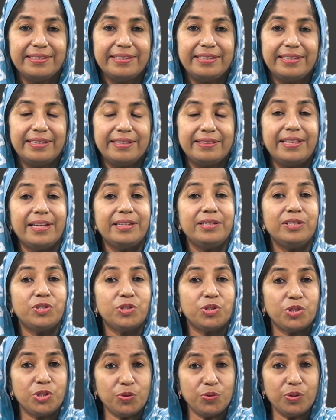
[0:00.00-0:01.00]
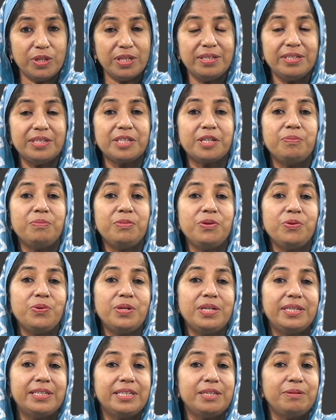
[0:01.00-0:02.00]
that the student
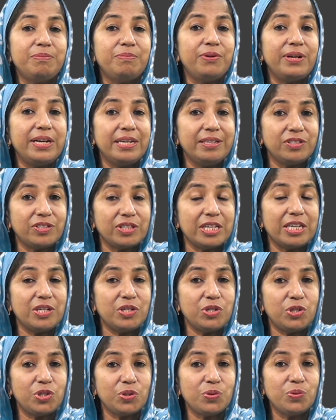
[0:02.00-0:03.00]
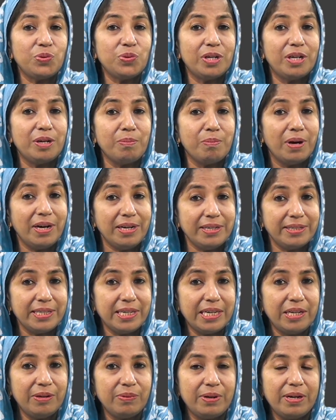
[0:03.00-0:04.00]
community brings into a
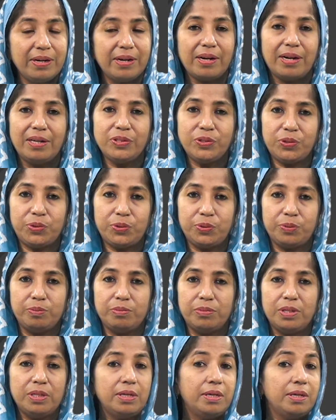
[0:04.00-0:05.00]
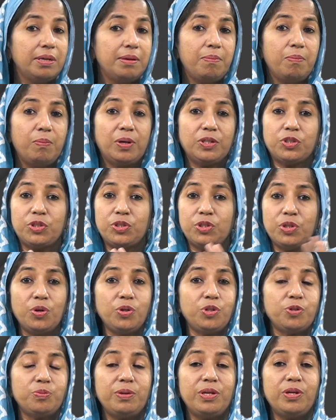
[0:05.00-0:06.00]
multilingual classroom must
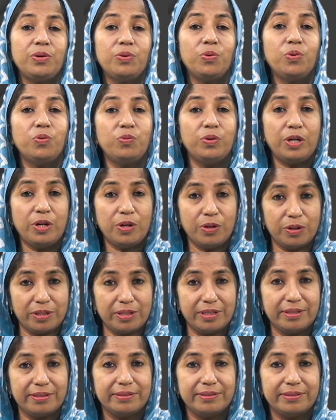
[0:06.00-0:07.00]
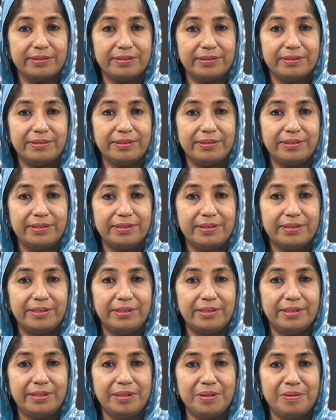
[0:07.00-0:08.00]
not be overlooked.
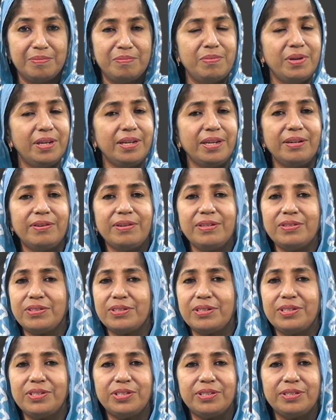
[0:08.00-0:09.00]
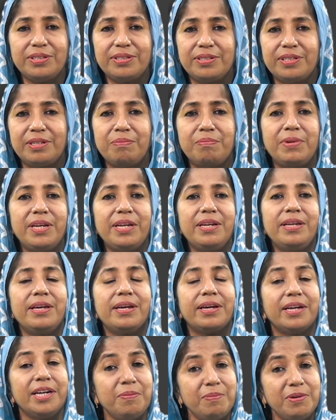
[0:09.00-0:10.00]
Many researchers and many
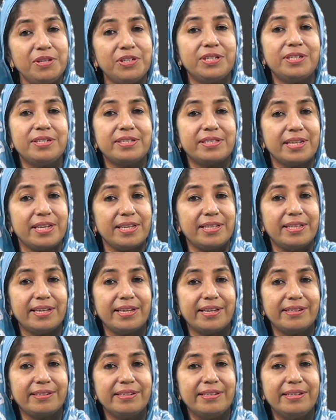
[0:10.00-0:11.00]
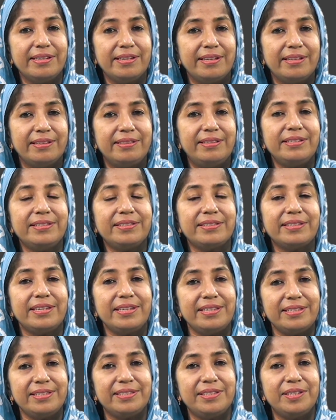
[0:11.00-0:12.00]
academicians say that this
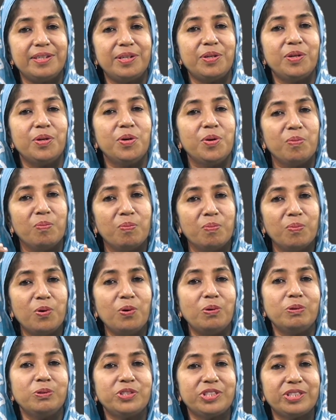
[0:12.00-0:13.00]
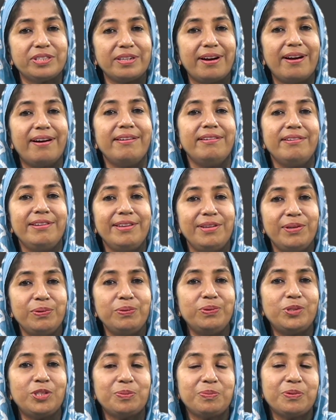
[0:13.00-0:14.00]
is the most
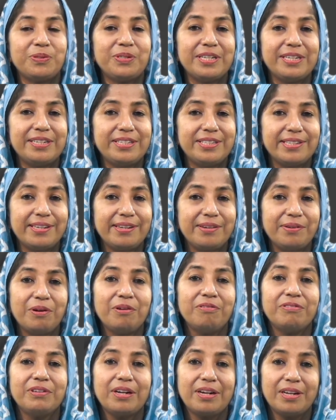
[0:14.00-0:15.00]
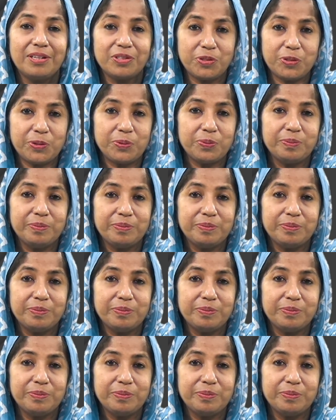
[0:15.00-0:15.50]
unused potential of a classroom.